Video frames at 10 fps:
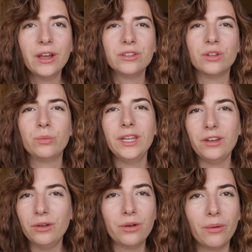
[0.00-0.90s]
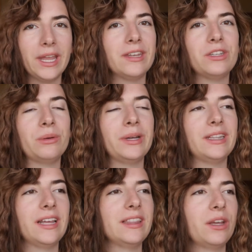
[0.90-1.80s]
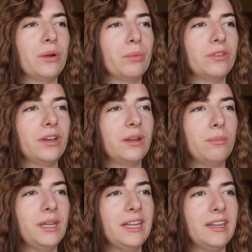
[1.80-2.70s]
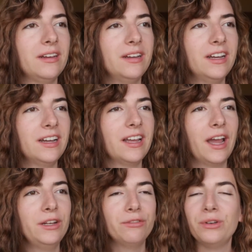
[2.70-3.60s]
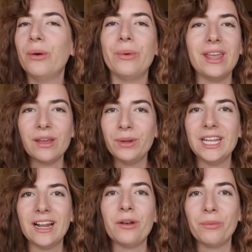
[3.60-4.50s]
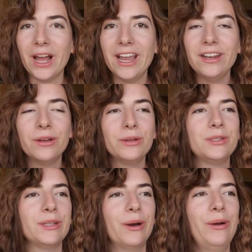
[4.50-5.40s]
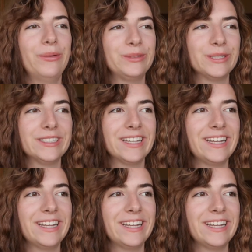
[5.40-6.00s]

So we knew going into it that there was gonna be kind of no way that we'd get on a ride. So just